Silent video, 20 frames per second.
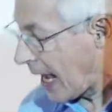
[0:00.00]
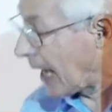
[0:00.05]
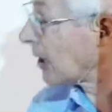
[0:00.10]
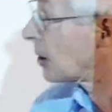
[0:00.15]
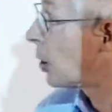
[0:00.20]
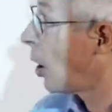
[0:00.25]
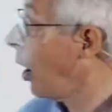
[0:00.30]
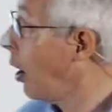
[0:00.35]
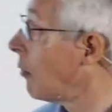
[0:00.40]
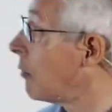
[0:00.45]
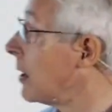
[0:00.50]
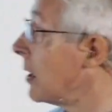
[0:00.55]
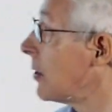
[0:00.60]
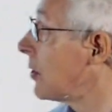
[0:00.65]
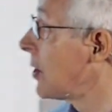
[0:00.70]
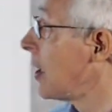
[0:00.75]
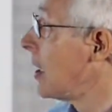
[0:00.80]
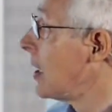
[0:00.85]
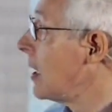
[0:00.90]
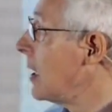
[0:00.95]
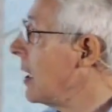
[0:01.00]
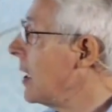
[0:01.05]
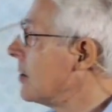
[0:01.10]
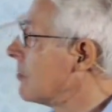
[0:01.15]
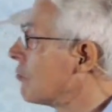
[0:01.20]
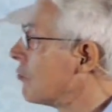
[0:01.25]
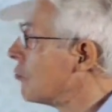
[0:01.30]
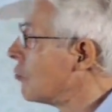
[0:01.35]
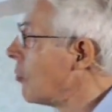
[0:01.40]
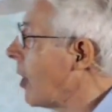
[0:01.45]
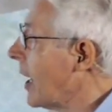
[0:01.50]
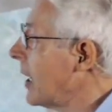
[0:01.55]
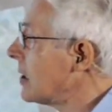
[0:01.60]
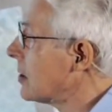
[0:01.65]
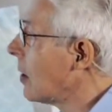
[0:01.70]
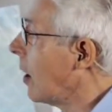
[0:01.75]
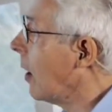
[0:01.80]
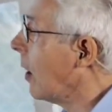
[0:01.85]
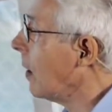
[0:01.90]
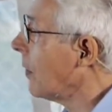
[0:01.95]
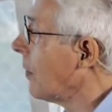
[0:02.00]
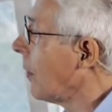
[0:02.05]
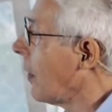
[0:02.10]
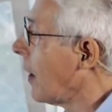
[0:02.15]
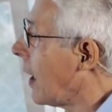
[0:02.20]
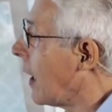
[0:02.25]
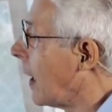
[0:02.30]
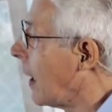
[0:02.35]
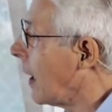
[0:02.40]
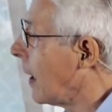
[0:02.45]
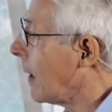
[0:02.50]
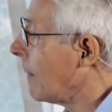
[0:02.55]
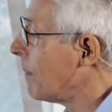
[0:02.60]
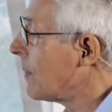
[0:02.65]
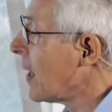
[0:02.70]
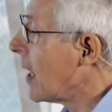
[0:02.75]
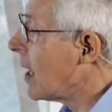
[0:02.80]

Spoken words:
and Corinth is right on there.